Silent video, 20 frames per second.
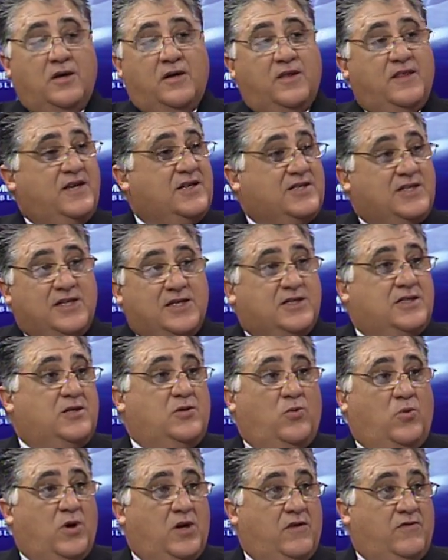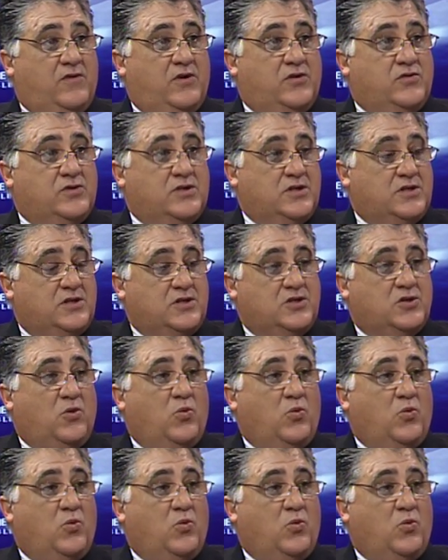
This isn't one of those. This is a